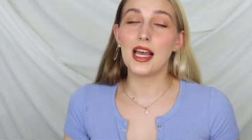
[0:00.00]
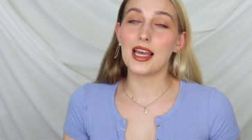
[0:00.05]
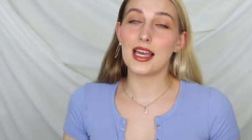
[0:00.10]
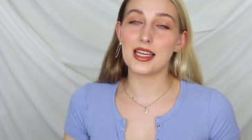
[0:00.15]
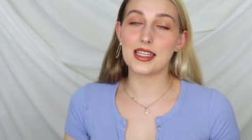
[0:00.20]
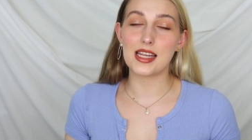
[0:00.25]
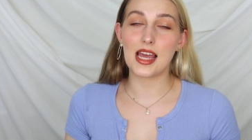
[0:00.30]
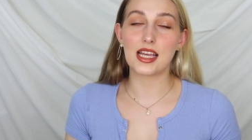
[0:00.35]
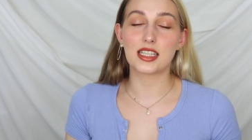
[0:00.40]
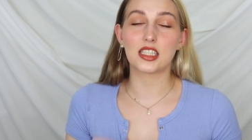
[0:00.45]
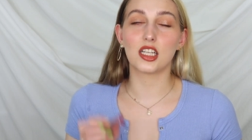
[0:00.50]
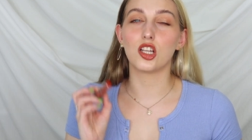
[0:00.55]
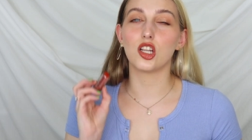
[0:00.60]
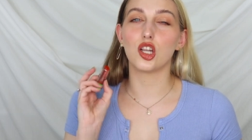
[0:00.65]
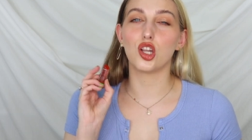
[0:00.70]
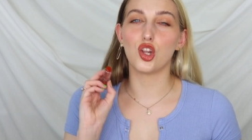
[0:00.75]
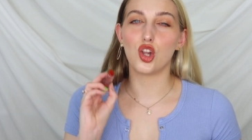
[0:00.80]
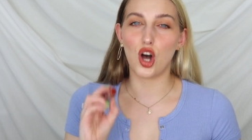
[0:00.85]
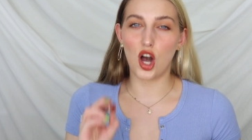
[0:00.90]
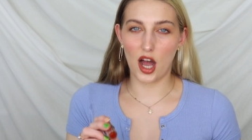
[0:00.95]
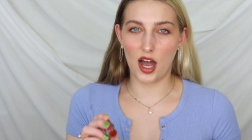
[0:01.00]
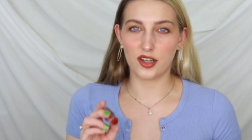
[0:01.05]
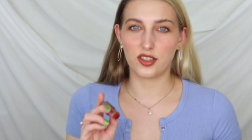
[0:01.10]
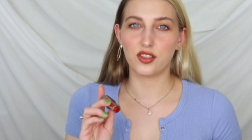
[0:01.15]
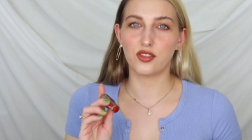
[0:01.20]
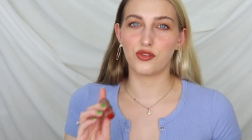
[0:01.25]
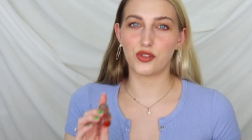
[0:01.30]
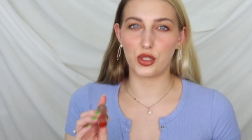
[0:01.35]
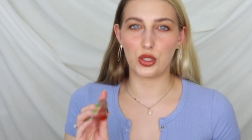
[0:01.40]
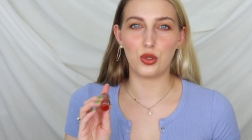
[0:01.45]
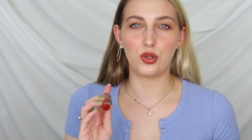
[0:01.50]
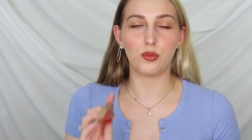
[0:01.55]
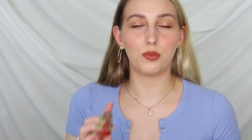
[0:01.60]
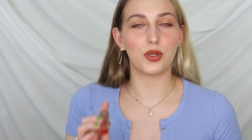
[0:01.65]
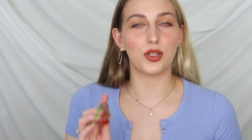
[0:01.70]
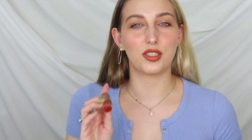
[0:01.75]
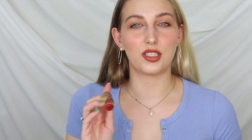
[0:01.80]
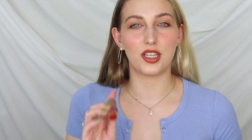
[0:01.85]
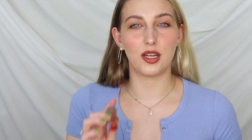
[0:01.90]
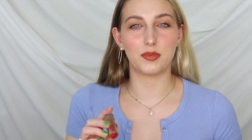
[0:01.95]
It takes a lot for you to
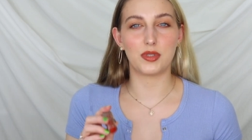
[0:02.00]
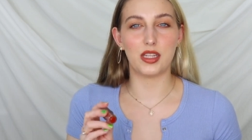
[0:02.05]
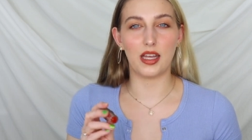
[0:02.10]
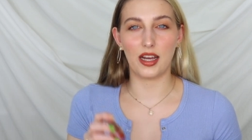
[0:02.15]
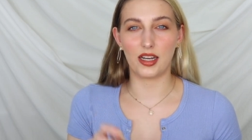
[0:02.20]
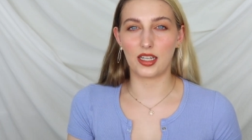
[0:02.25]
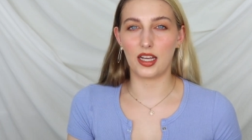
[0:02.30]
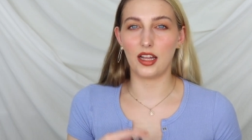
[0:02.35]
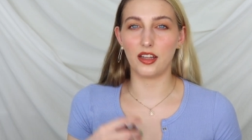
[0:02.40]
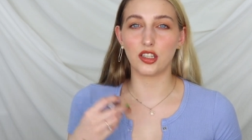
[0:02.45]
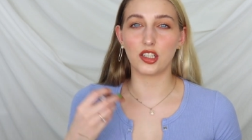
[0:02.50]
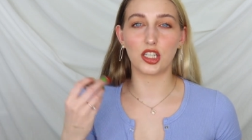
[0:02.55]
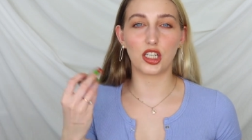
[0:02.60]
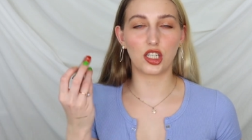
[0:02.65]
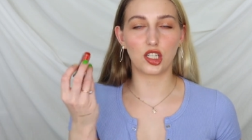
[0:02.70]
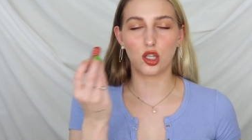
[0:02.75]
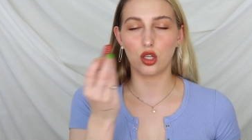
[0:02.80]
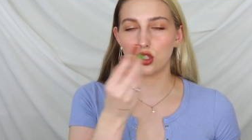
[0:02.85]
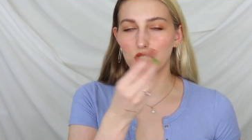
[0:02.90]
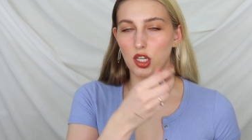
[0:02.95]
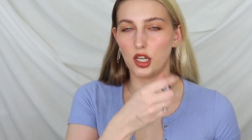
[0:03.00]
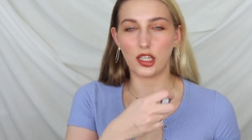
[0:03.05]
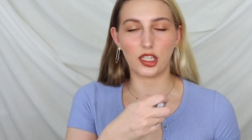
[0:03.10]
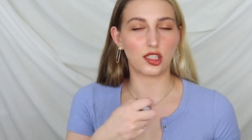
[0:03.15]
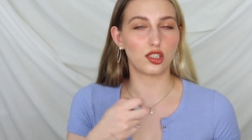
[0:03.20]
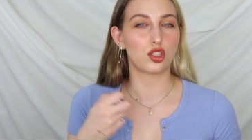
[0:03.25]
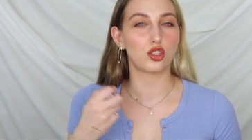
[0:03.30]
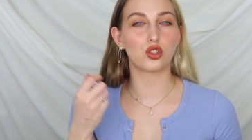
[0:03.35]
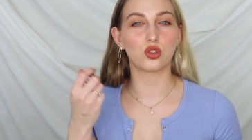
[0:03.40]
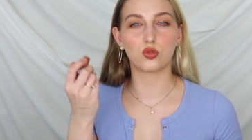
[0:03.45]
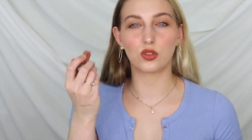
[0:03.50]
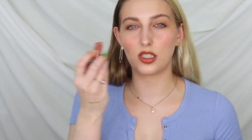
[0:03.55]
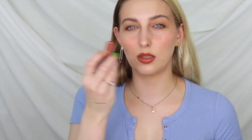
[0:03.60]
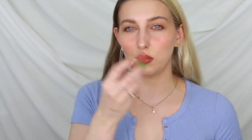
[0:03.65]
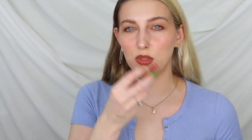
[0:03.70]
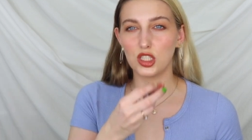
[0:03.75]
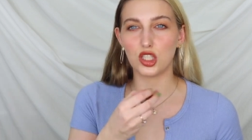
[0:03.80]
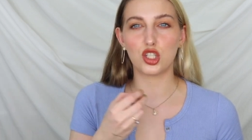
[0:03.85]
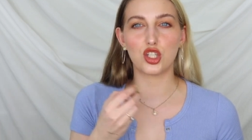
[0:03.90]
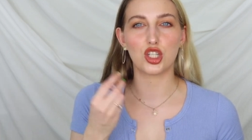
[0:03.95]
build it up to that color. It goes on
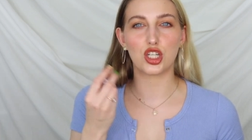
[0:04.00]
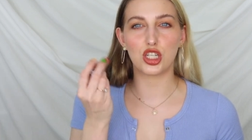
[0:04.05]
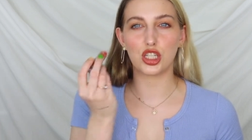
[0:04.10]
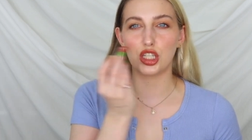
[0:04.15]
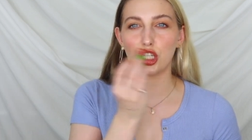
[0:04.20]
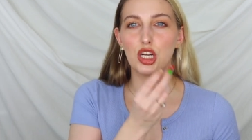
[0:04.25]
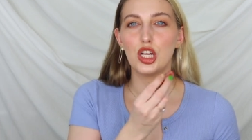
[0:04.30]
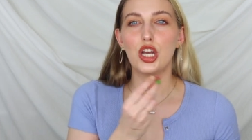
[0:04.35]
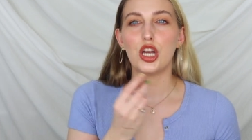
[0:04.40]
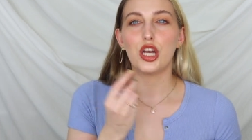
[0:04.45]
extremely sheer.